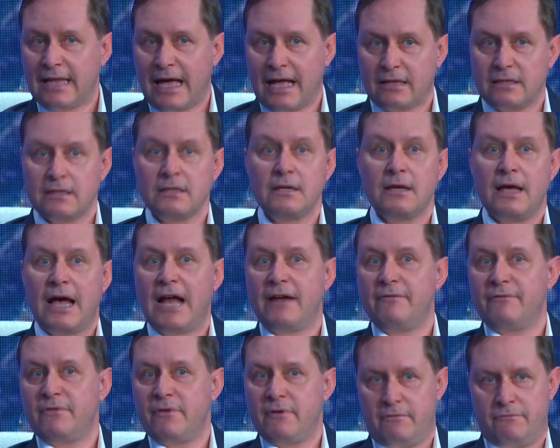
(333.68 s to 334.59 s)
that,
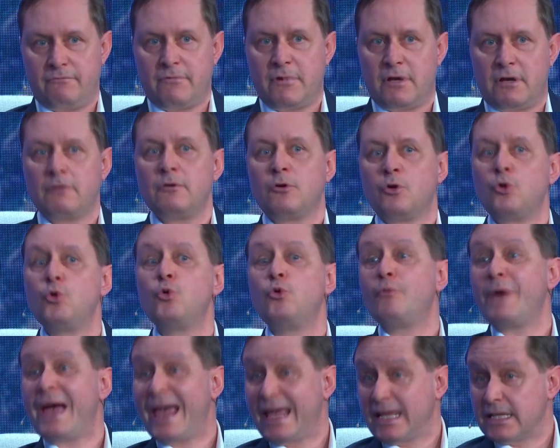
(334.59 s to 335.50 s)
and
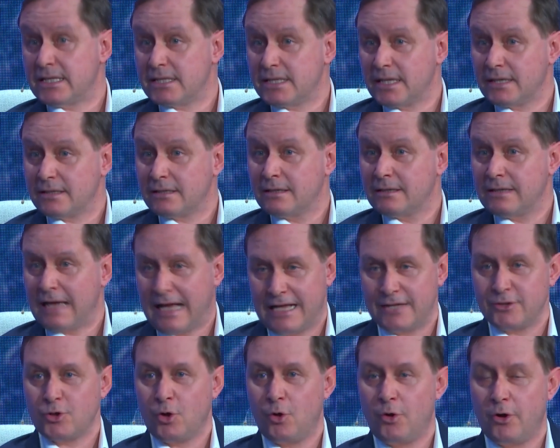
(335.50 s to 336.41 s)
who weighs it,
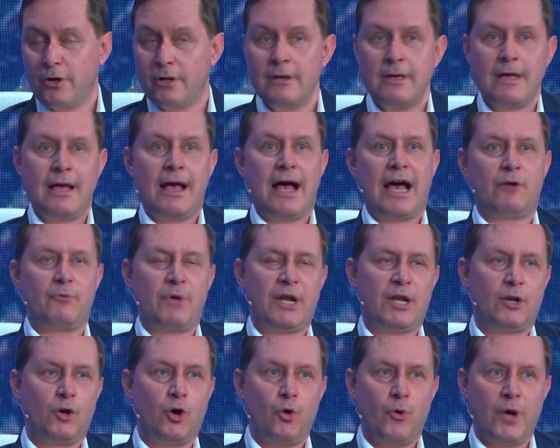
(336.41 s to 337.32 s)
and so on. And
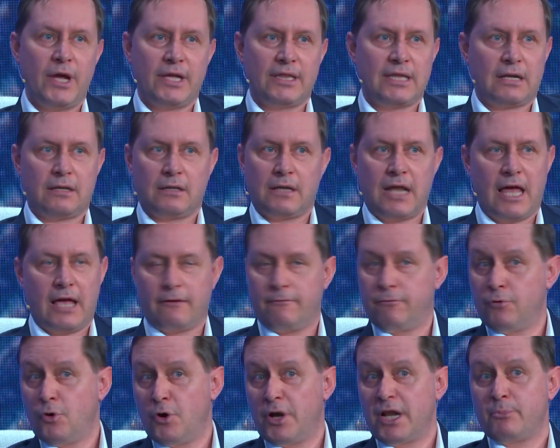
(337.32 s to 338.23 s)
when knowing that like
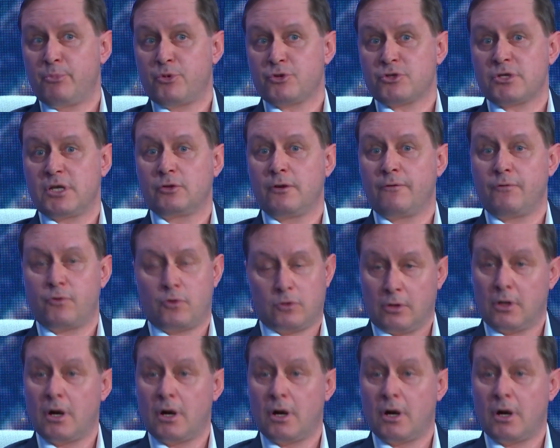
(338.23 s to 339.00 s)
40% of the